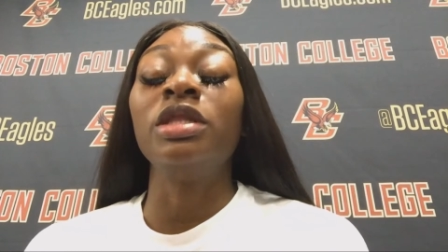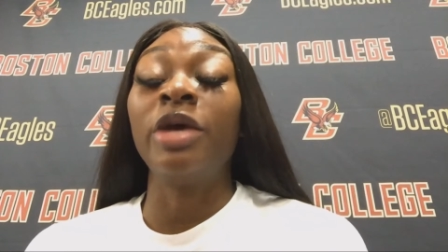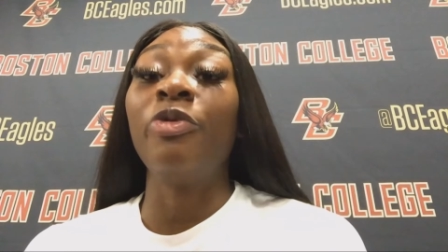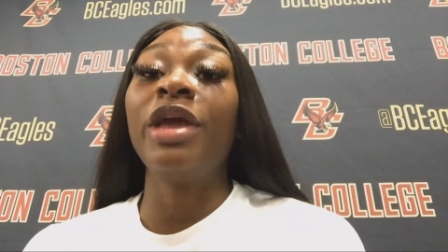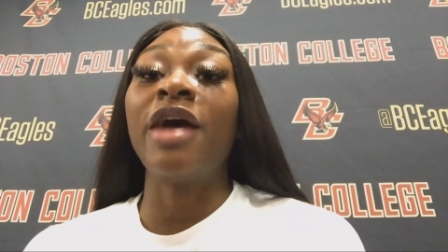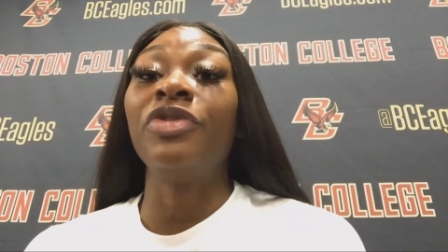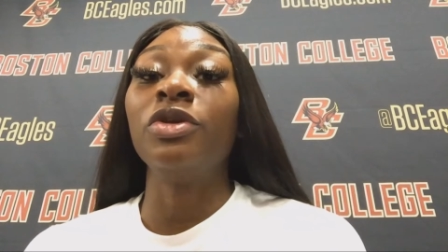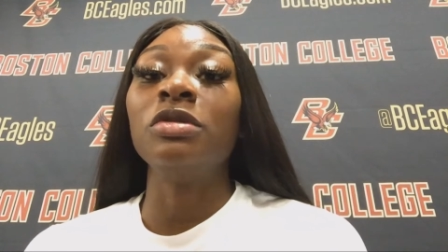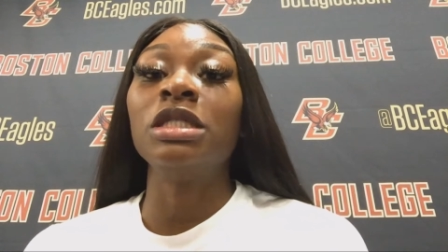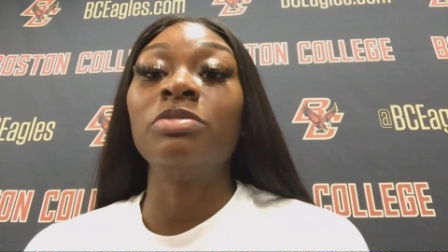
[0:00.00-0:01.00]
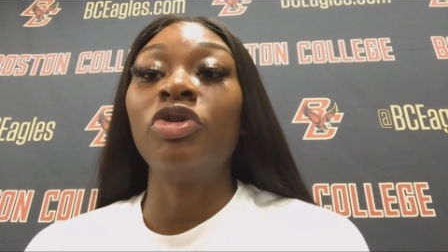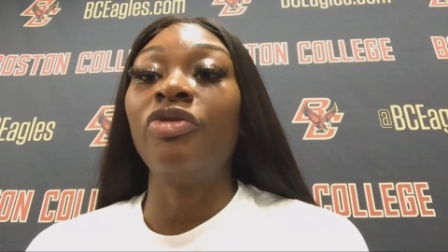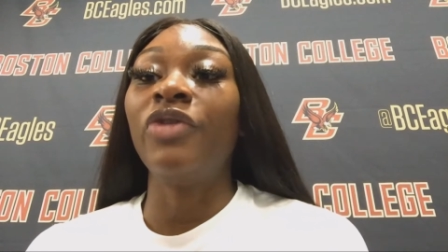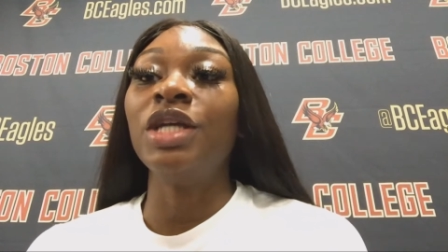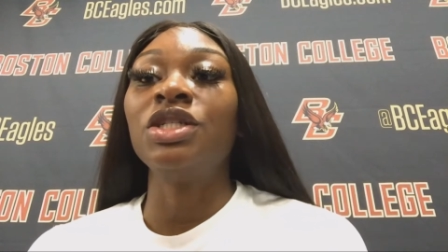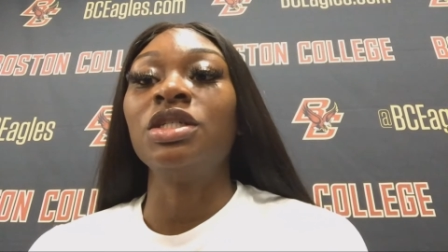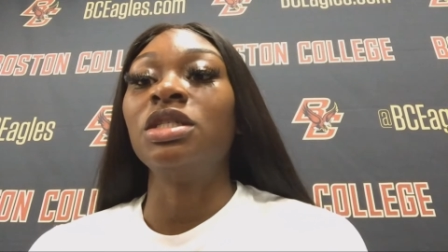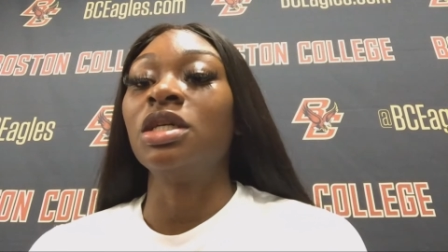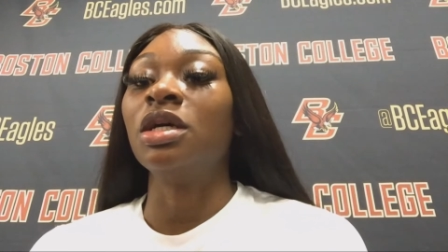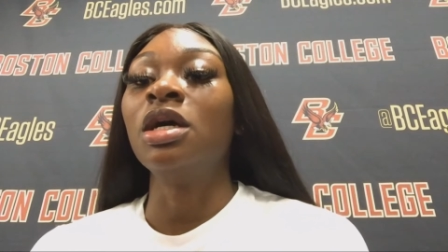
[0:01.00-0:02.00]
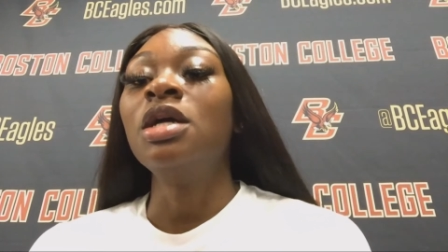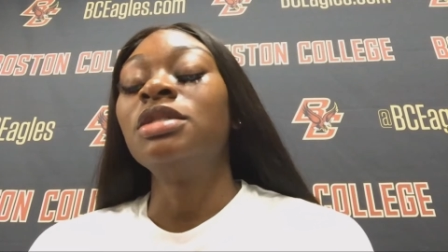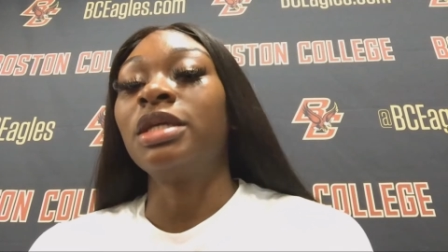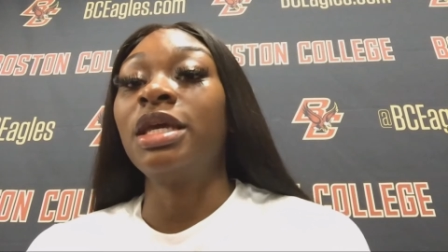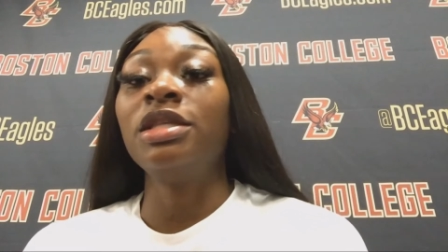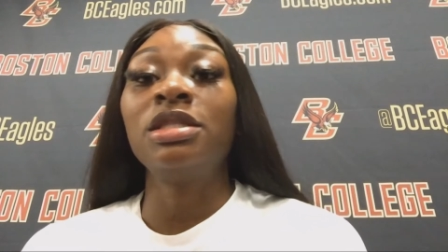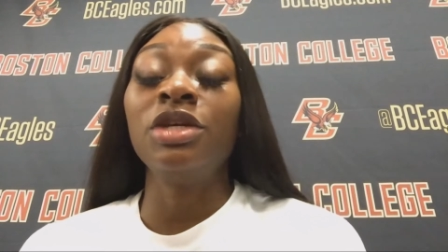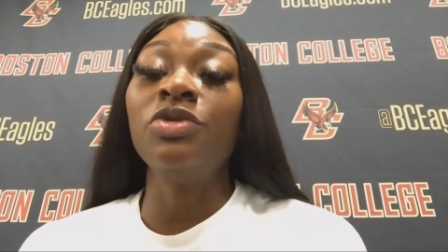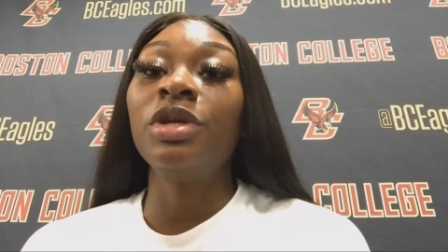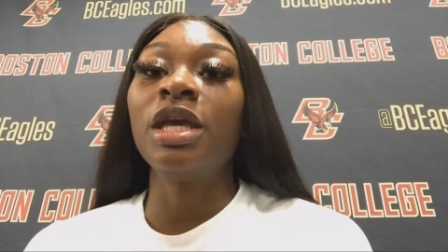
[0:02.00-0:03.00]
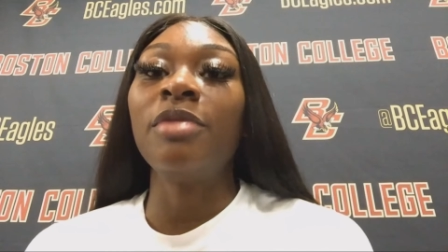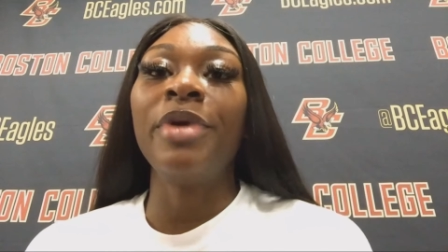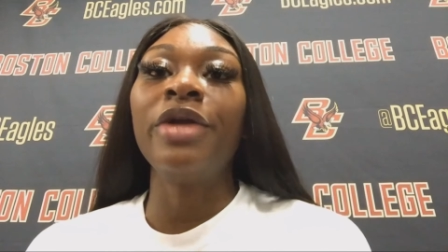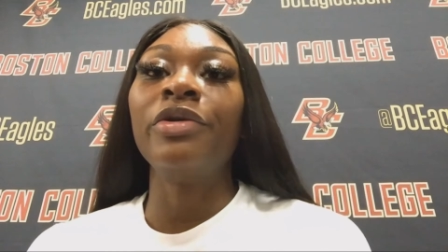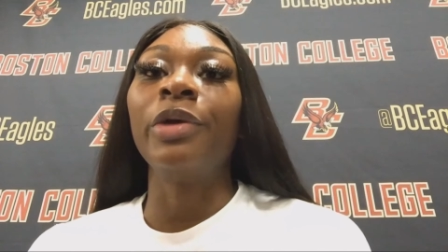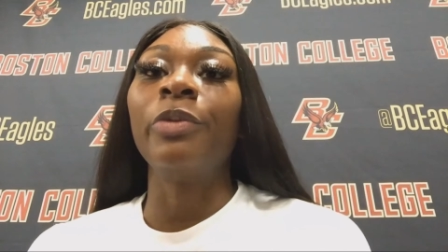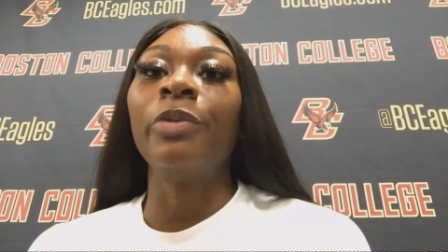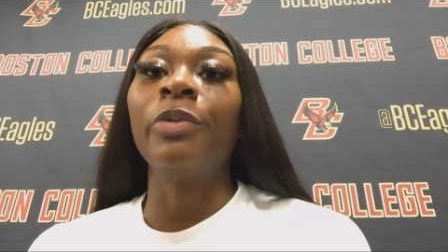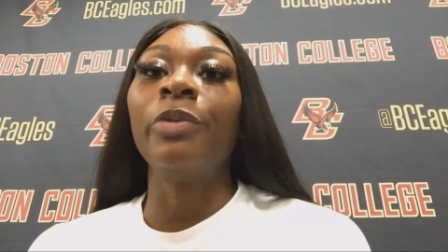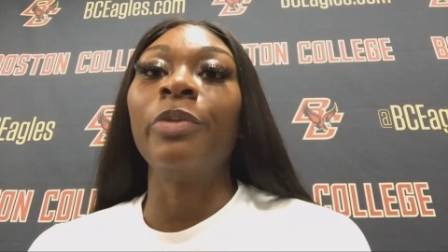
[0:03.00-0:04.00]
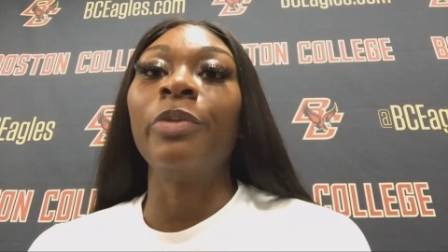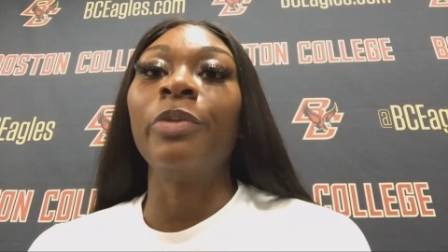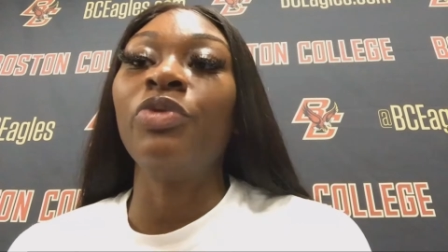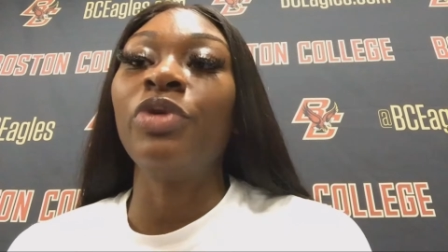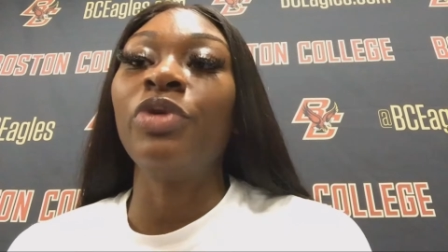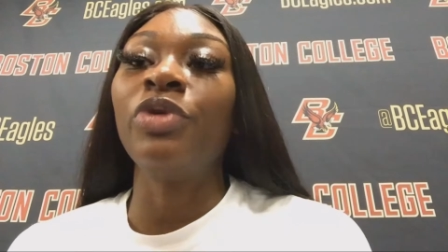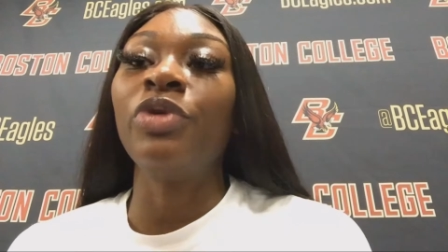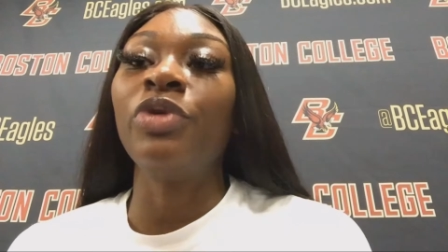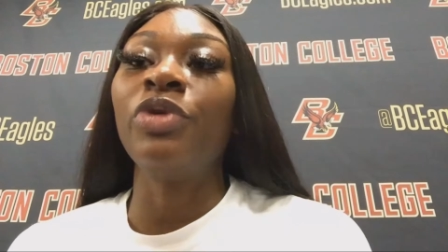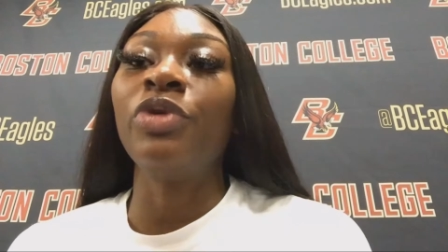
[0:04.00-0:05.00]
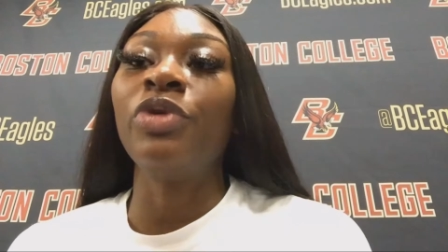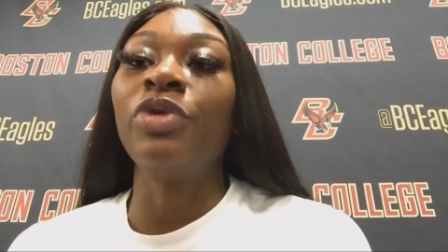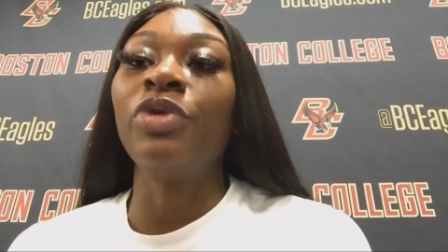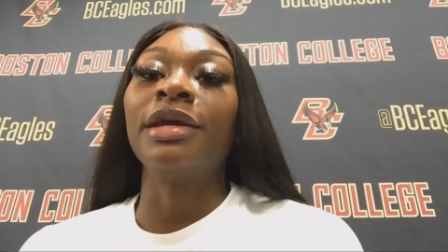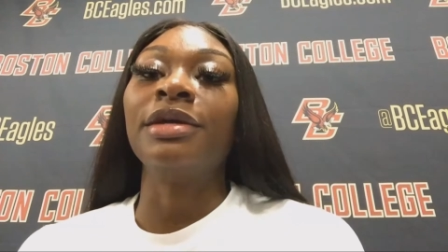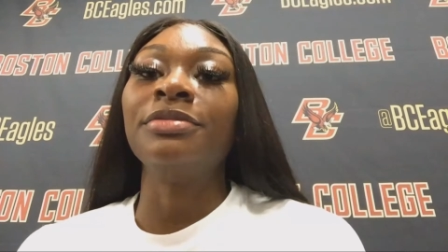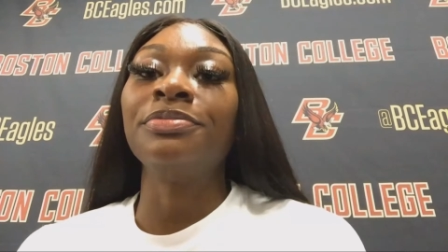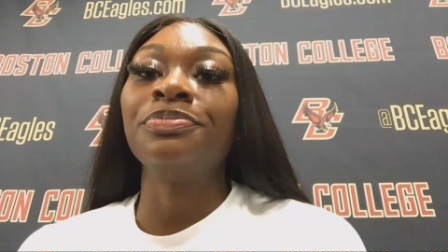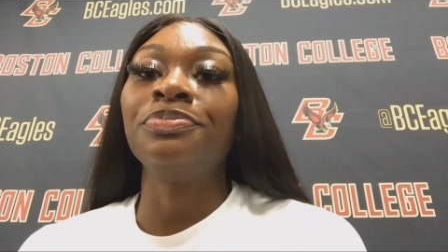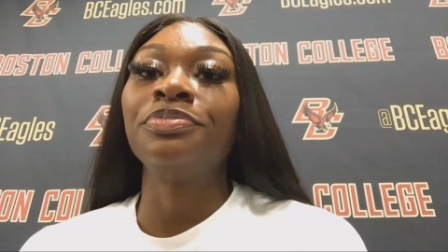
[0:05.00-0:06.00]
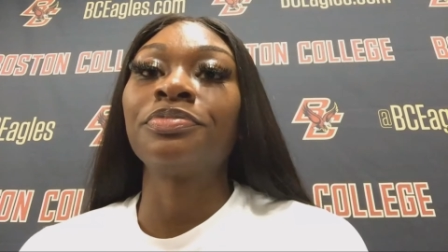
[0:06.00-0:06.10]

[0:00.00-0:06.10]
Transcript: that we have to use as motivation to continue to get better and work on the things that we've been lacking.